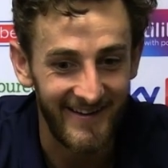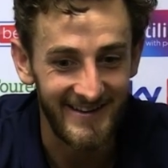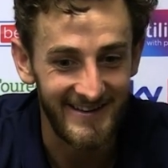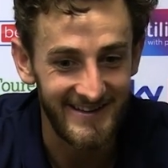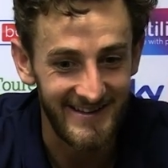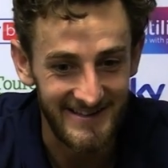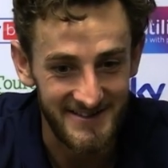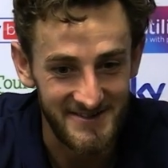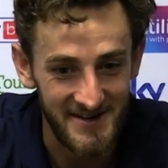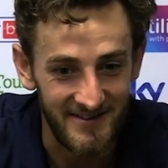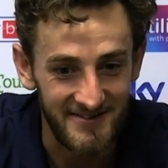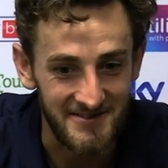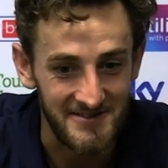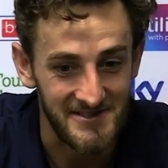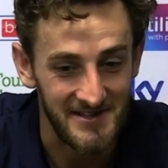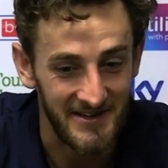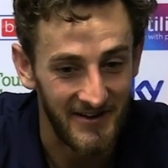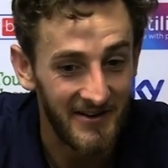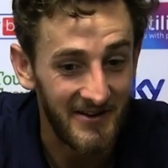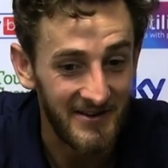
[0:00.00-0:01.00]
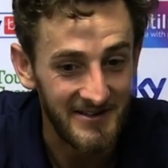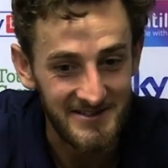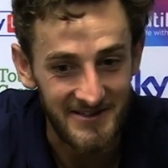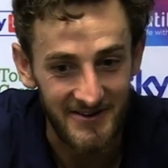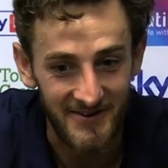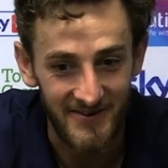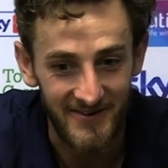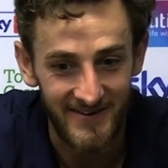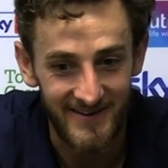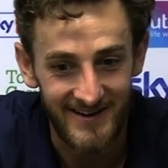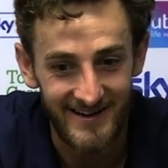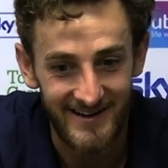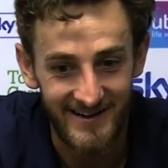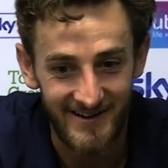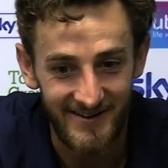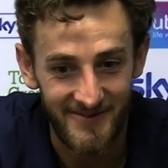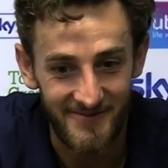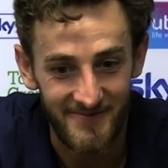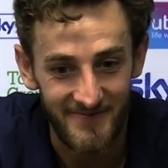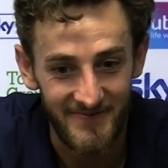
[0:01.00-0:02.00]
He didn't travel tonight, so
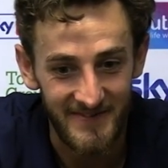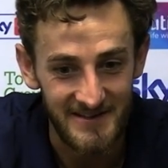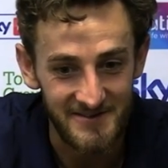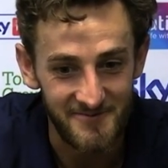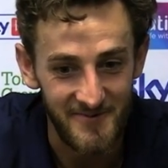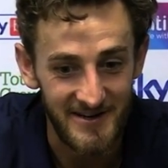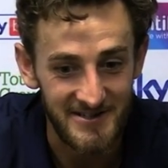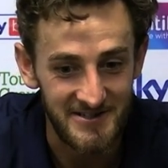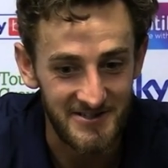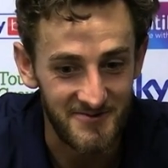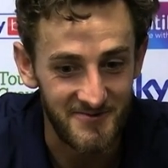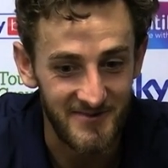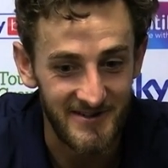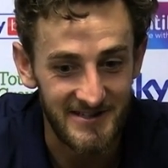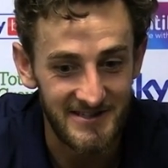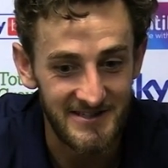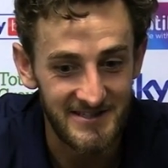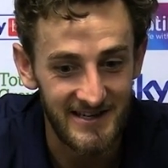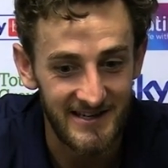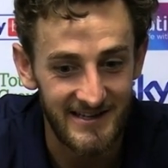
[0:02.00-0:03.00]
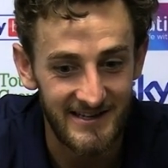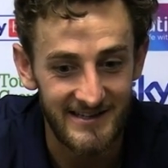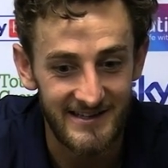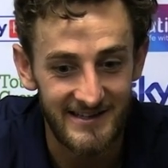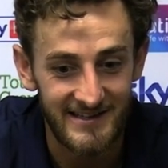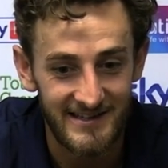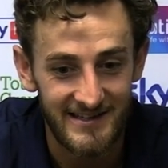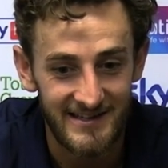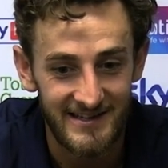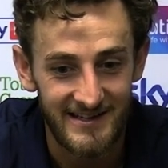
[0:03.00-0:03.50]
he's messaged me, said